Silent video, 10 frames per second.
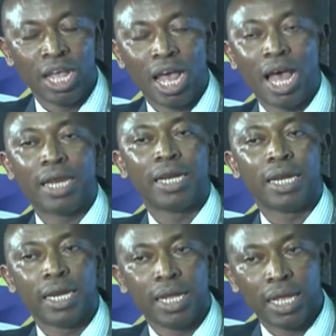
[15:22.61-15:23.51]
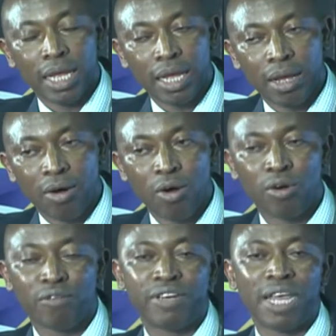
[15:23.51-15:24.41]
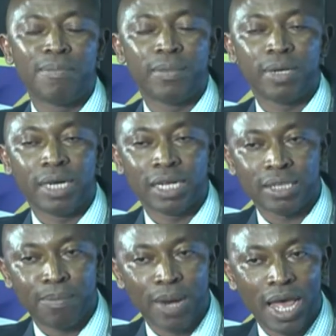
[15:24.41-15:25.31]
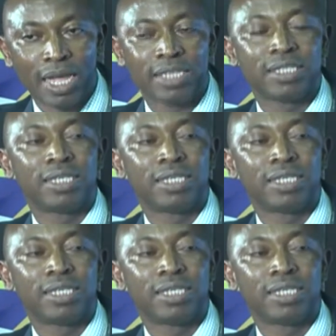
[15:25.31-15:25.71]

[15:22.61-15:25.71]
And all of them that applied